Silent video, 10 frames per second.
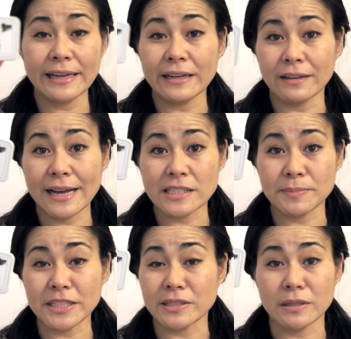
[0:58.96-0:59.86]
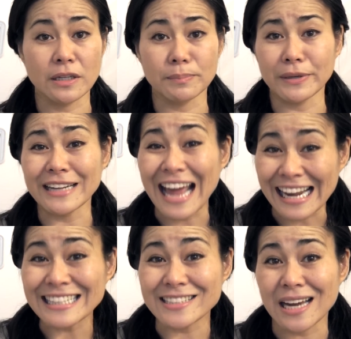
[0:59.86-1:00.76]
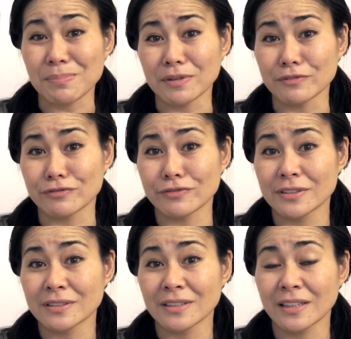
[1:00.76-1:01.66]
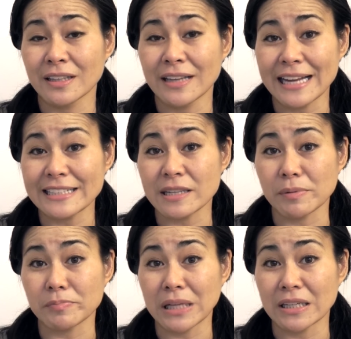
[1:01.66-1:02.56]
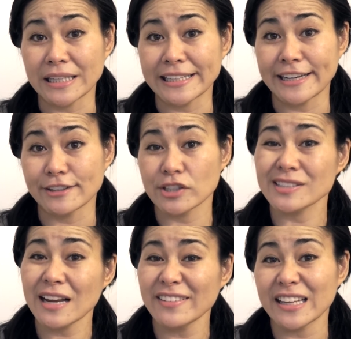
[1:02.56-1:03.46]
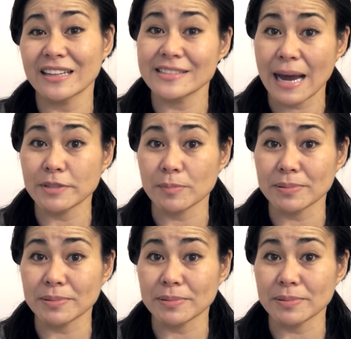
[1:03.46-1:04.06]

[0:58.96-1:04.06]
It allows me to put any type of plug in here, so it's kind of like an adapter